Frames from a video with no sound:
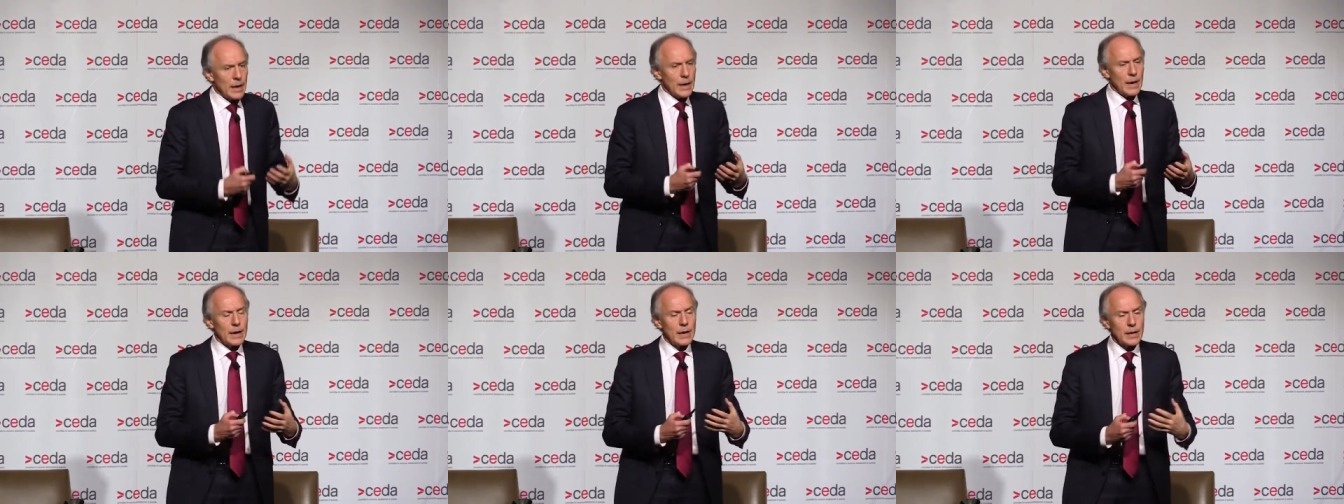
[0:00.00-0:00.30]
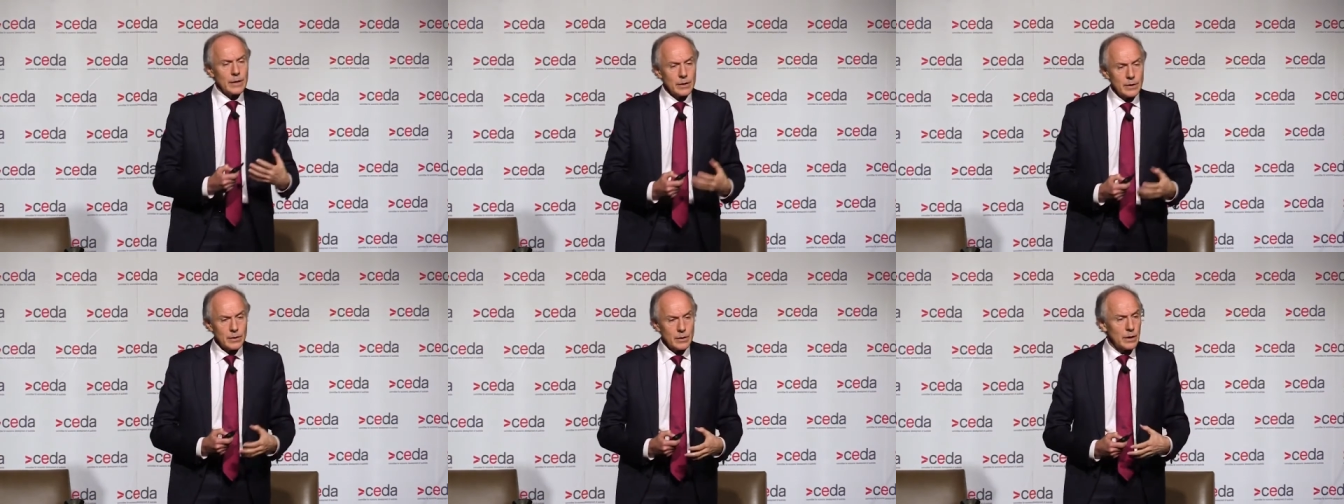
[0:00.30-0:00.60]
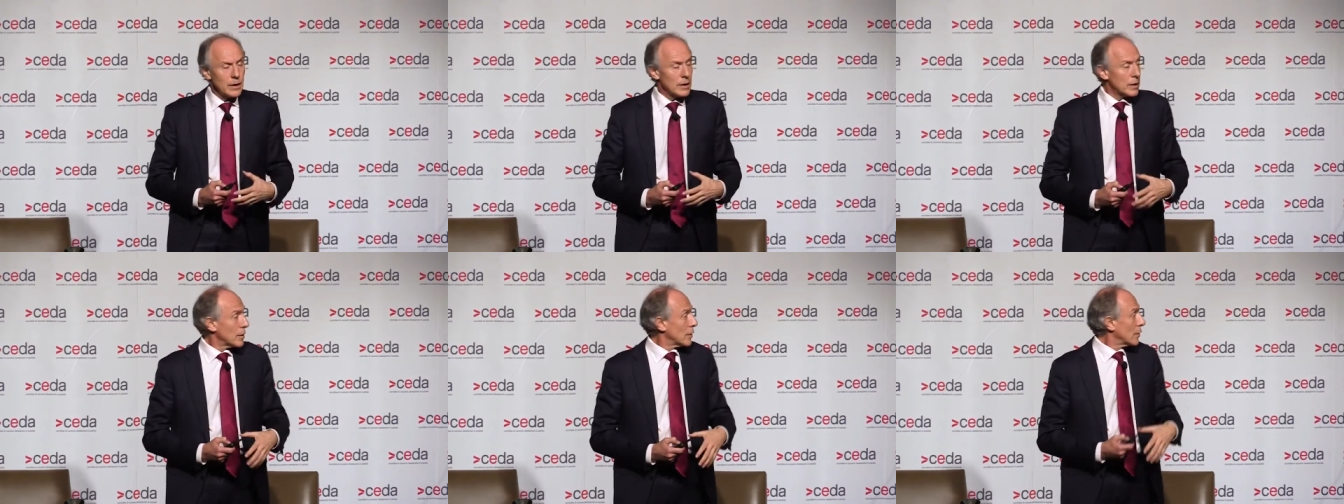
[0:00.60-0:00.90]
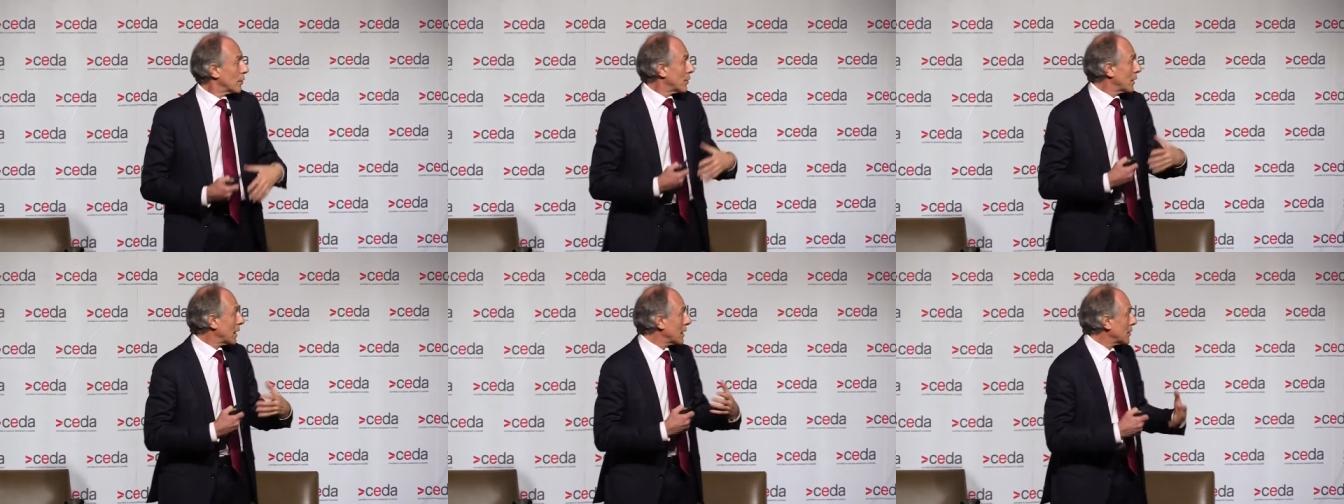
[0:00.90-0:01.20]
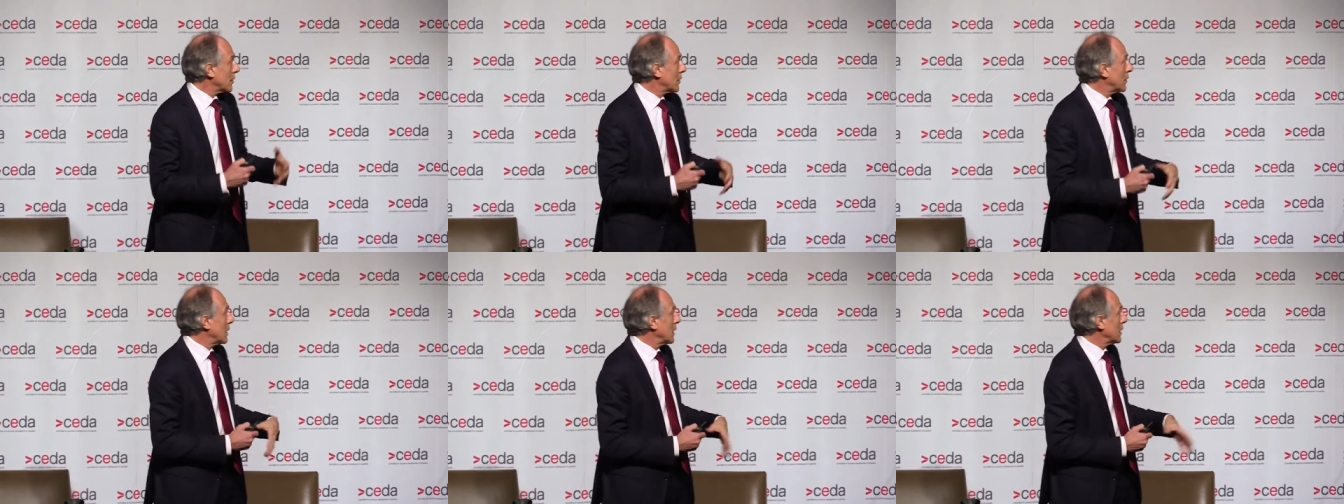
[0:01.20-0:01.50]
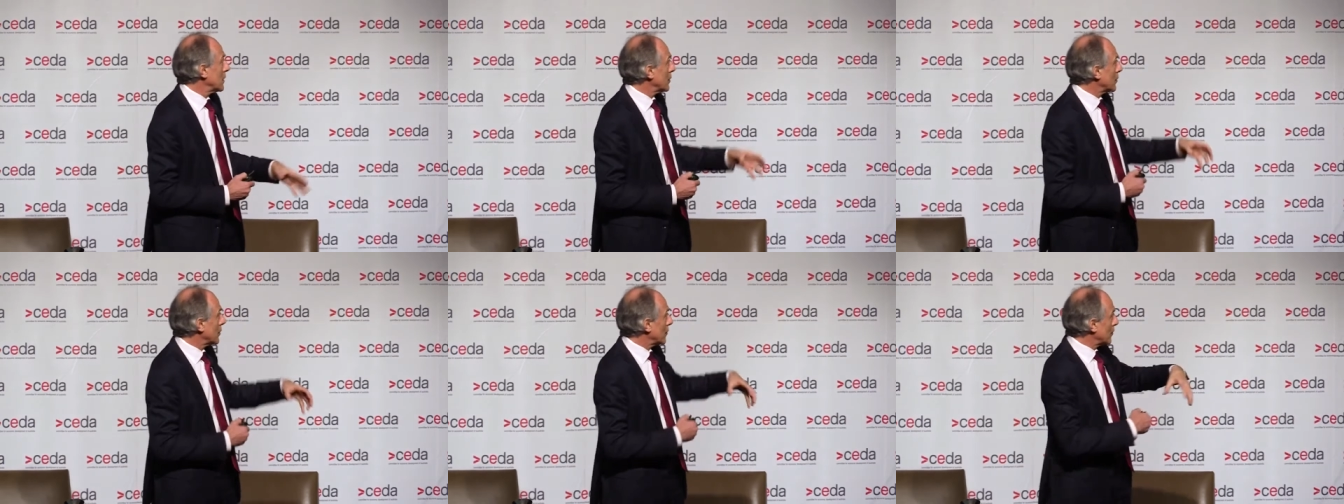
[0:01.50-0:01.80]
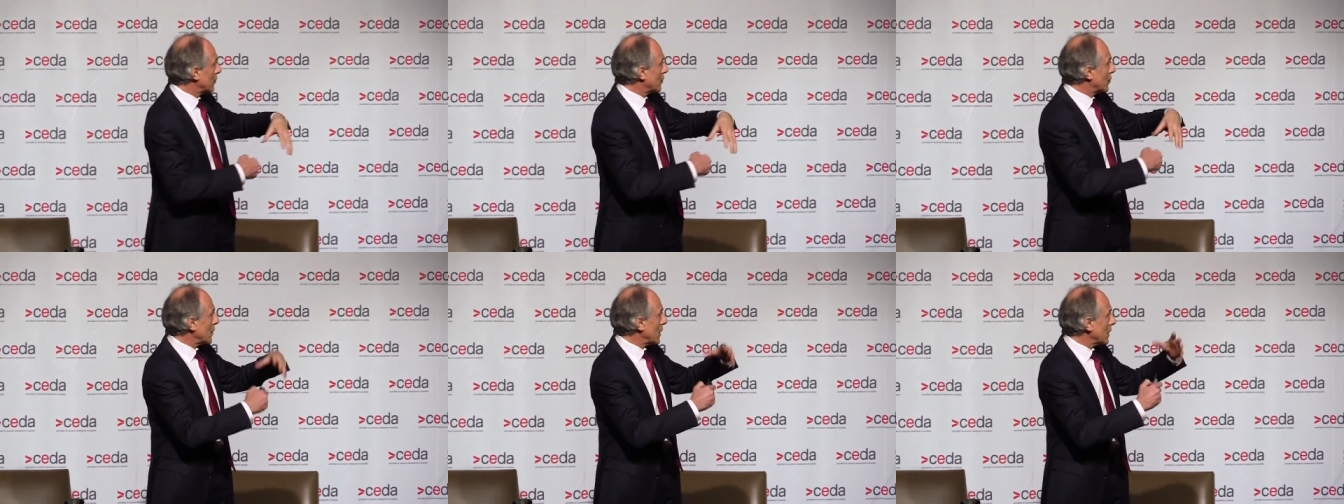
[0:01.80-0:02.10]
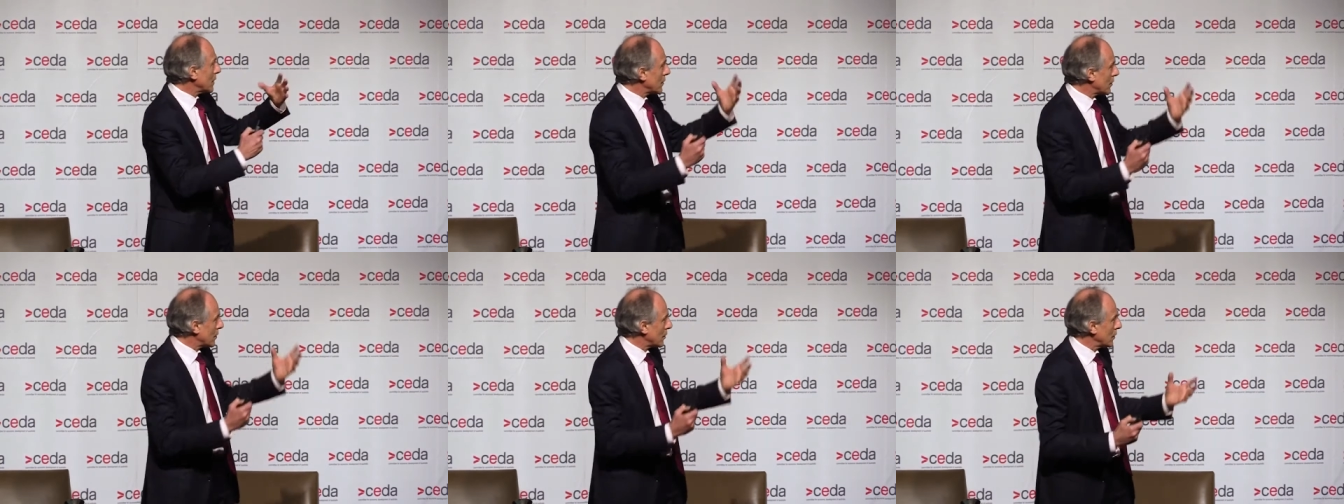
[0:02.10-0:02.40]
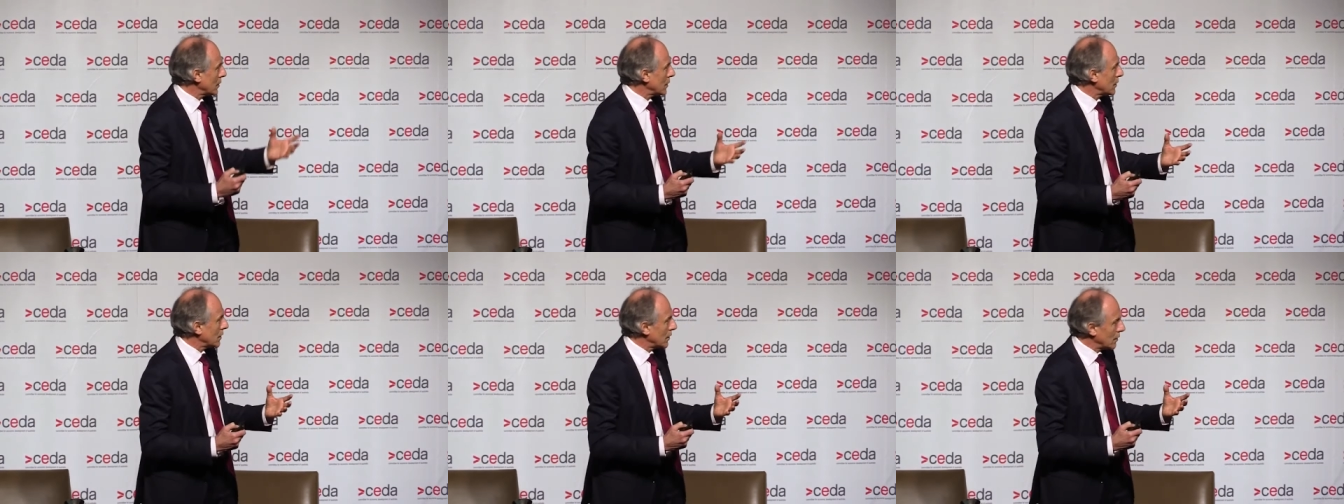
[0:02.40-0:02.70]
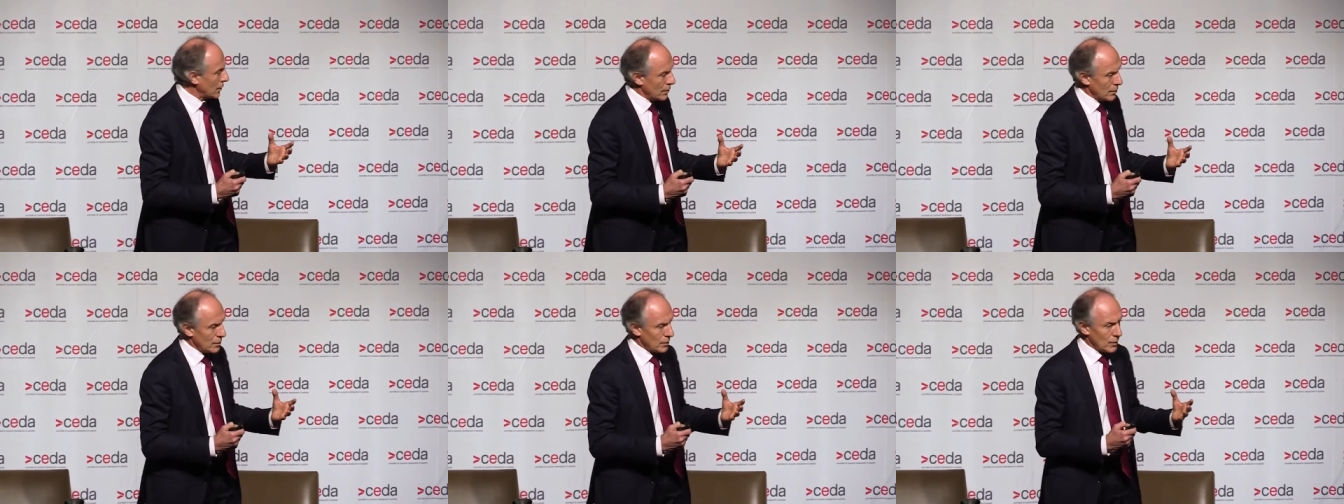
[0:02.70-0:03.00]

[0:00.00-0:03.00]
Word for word: and that then breaks the